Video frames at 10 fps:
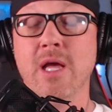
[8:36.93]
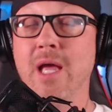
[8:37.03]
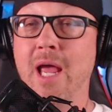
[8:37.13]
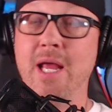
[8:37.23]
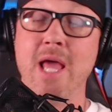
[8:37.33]

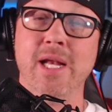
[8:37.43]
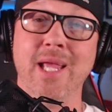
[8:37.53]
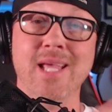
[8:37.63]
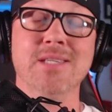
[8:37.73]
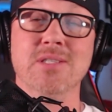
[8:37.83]
And heading
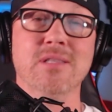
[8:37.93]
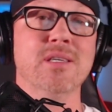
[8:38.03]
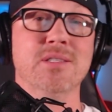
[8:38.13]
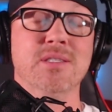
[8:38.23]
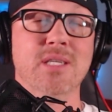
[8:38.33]
into
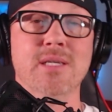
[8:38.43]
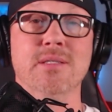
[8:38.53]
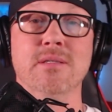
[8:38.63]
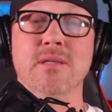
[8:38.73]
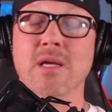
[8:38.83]
this
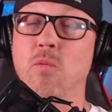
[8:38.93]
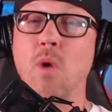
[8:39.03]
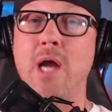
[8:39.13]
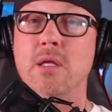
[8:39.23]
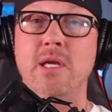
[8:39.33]
season,
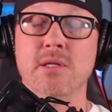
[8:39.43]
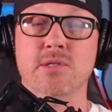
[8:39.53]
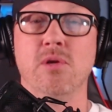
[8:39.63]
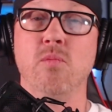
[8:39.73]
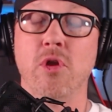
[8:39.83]
widely
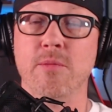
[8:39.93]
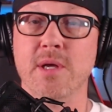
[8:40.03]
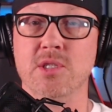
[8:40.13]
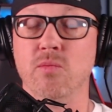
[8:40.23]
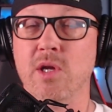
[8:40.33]
considered one of the
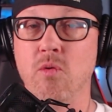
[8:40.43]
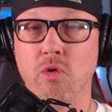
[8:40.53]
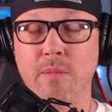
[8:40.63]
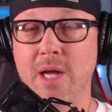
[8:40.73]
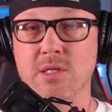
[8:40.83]
best three
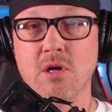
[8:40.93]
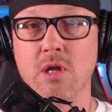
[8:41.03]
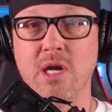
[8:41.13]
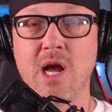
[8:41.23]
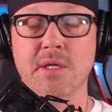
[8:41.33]
quarterbacks in all
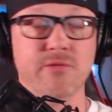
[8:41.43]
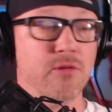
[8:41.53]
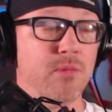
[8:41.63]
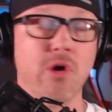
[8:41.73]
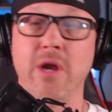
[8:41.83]
of college
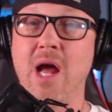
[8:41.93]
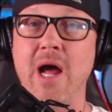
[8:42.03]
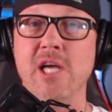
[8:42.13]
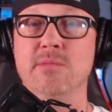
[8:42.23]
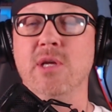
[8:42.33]
football and a
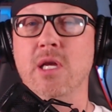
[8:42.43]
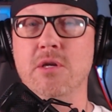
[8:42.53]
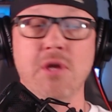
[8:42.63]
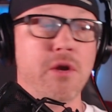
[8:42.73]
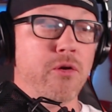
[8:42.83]
Heisman
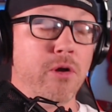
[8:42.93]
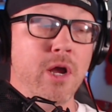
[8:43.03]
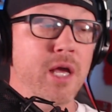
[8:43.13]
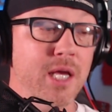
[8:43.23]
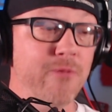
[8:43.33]
contender,
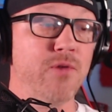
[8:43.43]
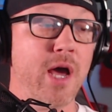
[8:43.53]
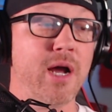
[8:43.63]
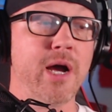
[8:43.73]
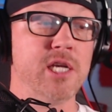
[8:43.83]
if not
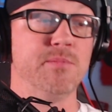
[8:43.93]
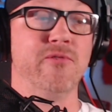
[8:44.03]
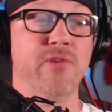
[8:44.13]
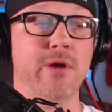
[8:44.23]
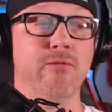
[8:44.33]
a Heisman
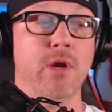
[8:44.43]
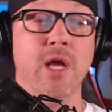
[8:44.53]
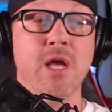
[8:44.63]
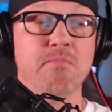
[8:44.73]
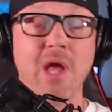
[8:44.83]
favorite.
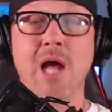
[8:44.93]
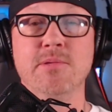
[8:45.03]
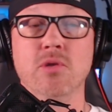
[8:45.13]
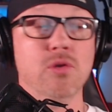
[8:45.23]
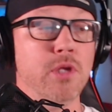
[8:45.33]

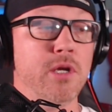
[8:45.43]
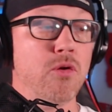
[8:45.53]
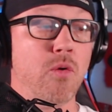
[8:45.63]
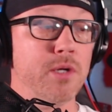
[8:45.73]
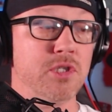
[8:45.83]
Absolutely no
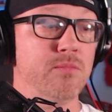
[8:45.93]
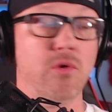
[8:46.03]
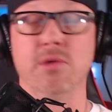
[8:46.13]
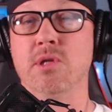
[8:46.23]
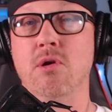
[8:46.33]
question
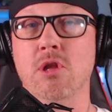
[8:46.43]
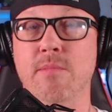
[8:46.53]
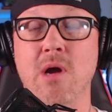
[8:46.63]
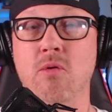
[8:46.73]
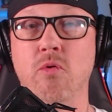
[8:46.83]
marks at all
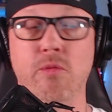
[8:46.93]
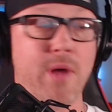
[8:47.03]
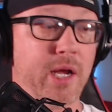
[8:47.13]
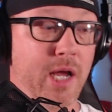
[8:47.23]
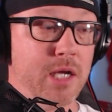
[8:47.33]
about
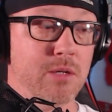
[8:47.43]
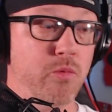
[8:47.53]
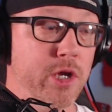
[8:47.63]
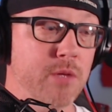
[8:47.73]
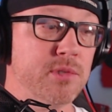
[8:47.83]
quarterback Caleb
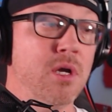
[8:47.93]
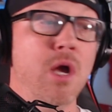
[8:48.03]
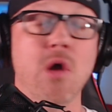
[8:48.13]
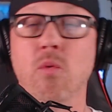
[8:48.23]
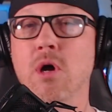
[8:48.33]
Williams.
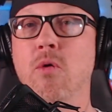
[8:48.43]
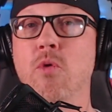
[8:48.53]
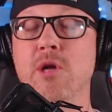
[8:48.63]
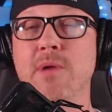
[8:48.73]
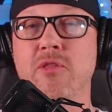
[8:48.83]
Well,
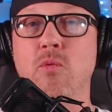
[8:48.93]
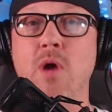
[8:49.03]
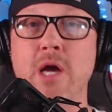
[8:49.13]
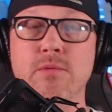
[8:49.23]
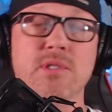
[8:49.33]
what about the
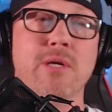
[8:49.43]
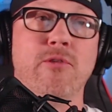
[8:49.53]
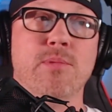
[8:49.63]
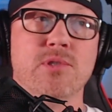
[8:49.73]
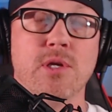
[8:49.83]
wide receiver
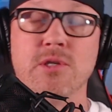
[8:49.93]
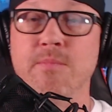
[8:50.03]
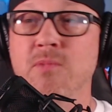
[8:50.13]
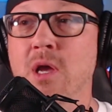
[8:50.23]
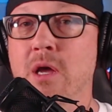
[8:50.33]
position?
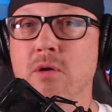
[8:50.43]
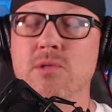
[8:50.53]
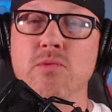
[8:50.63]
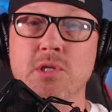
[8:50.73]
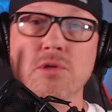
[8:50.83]
There's
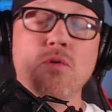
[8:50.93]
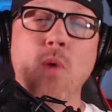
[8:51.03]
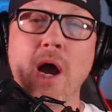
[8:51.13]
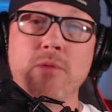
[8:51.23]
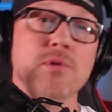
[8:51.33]
only two
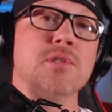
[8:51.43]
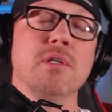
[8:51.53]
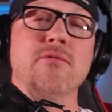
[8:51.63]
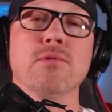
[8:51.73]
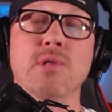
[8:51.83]
wide
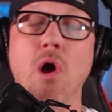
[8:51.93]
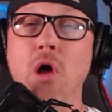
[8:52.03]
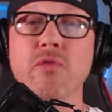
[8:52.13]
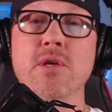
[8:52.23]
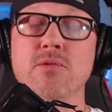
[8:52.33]
receivers
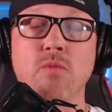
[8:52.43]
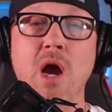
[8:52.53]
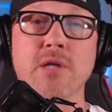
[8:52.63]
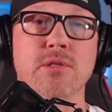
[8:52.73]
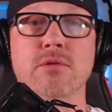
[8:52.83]
on this
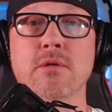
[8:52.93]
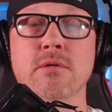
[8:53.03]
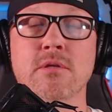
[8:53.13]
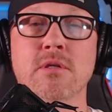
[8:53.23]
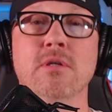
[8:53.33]
roster
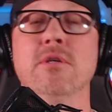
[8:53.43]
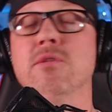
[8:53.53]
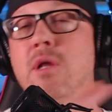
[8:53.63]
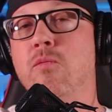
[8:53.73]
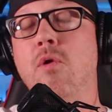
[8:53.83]

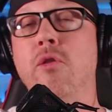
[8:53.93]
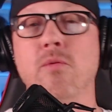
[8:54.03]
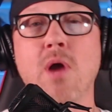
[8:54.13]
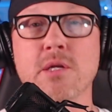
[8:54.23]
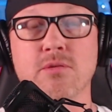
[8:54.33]
that were on the
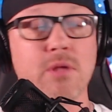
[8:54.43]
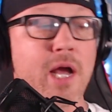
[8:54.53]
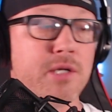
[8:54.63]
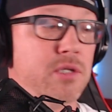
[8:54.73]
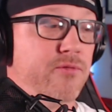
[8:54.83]
roster
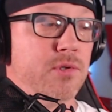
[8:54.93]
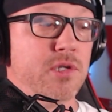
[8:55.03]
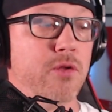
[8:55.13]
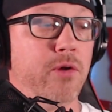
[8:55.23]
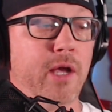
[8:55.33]
last year for
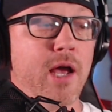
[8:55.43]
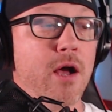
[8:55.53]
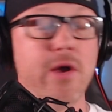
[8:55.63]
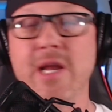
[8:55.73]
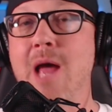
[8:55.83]
Southern
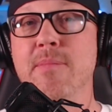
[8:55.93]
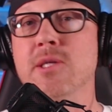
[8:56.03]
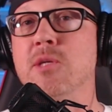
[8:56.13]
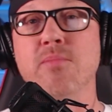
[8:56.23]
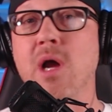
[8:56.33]
Cal, and I'd be
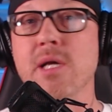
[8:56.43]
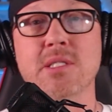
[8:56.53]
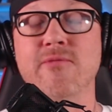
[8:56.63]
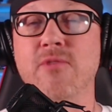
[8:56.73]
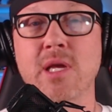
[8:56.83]
surprised
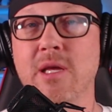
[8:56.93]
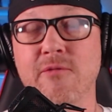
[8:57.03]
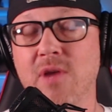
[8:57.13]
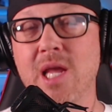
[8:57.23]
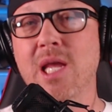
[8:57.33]
if if
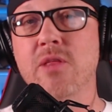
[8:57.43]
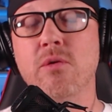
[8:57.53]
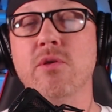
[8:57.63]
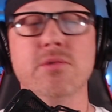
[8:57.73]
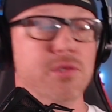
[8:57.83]
either
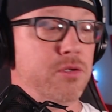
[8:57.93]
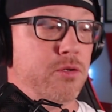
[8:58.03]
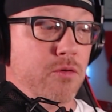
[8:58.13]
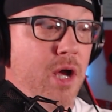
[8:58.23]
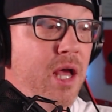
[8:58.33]
of those
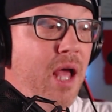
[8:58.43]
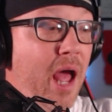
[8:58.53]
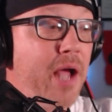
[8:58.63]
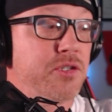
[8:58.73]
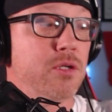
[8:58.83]
two
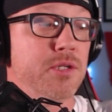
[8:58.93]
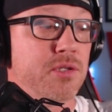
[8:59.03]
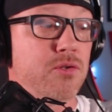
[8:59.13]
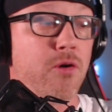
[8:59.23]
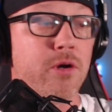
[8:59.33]
actually
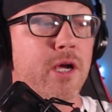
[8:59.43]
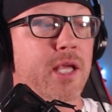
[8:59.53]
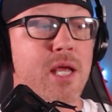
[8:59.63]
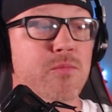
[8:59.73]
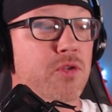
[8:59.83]
start.
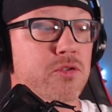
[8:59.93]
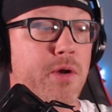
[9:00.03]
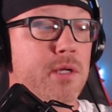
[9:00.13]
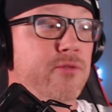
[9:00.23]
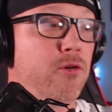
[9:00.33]
Again, with the
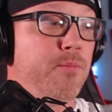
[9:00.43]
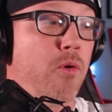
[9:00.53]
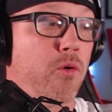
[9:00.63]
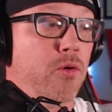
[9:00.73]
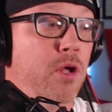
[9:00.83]
transfer
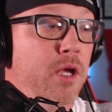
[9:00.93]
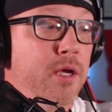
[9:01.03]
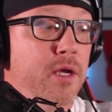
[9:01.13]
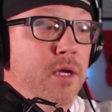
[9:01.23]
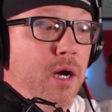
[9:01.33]
portal.
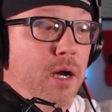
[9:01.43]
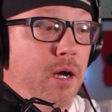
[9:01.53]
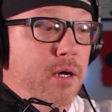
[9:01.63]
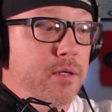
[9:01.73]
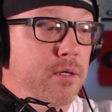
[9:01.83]
Uh,